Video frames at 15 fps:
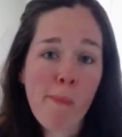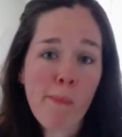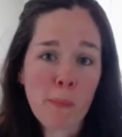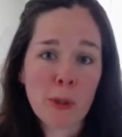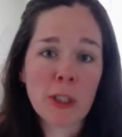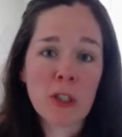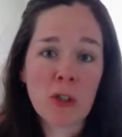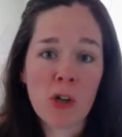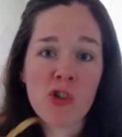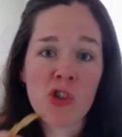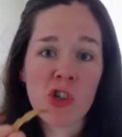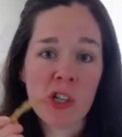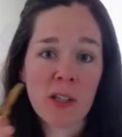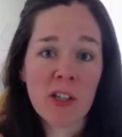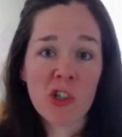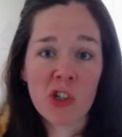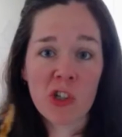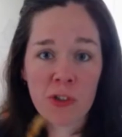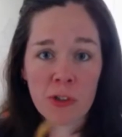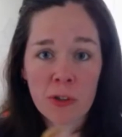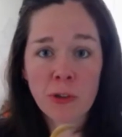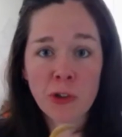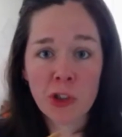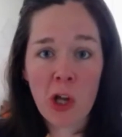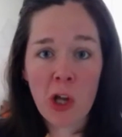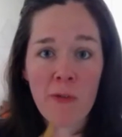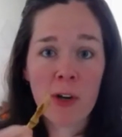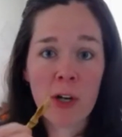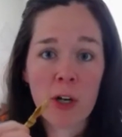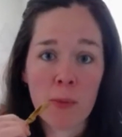Pretty crunchy, delicious
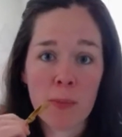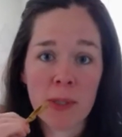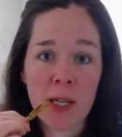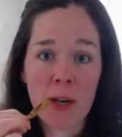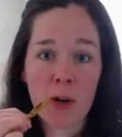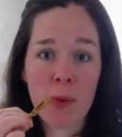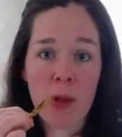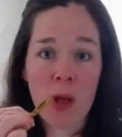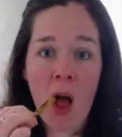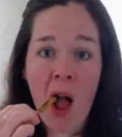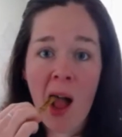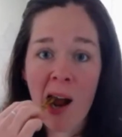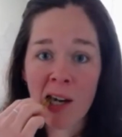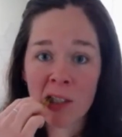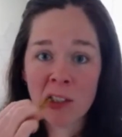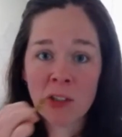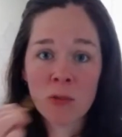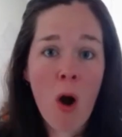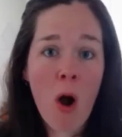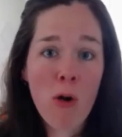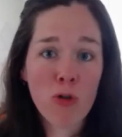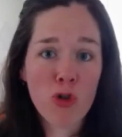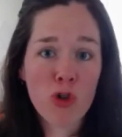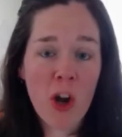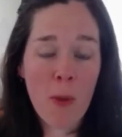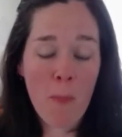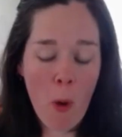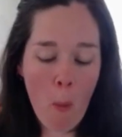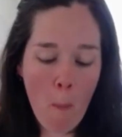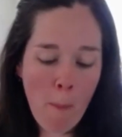salt and vinegar potato peel chip.